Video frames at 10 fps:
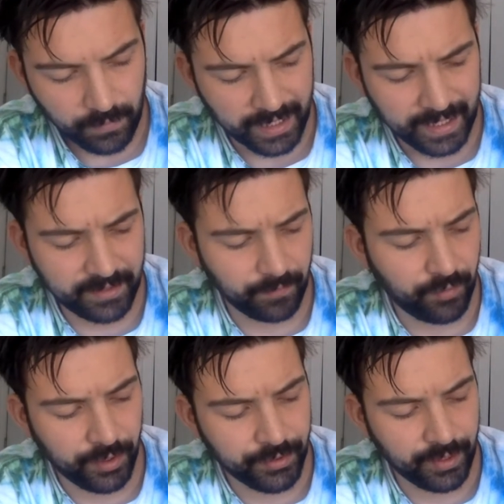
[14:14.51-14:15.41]
and get some
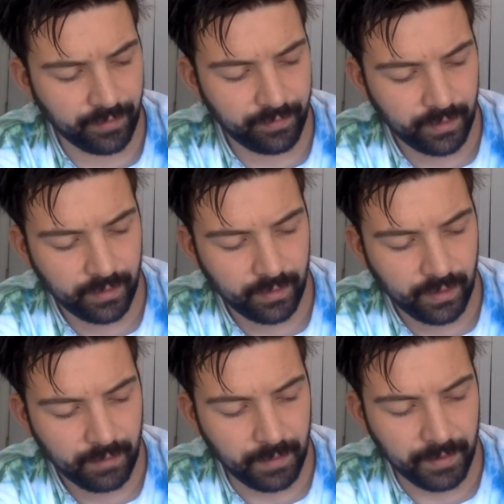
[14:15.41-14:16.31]
footage of,
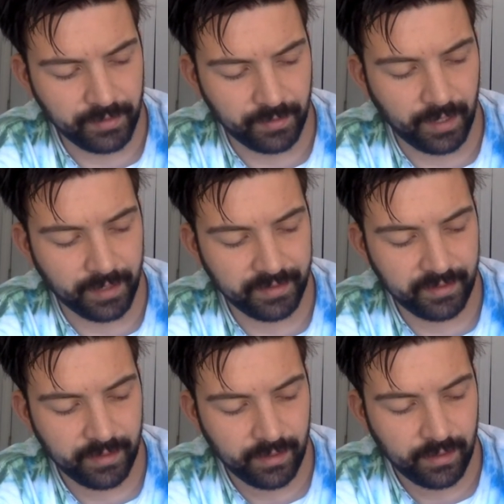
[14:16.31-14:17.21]
maybe do some hunts.
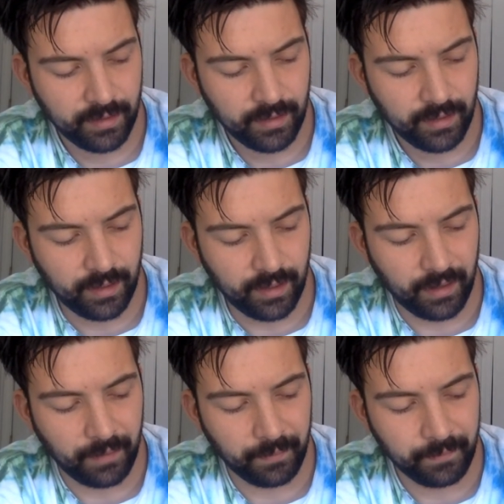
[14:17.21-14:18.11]
I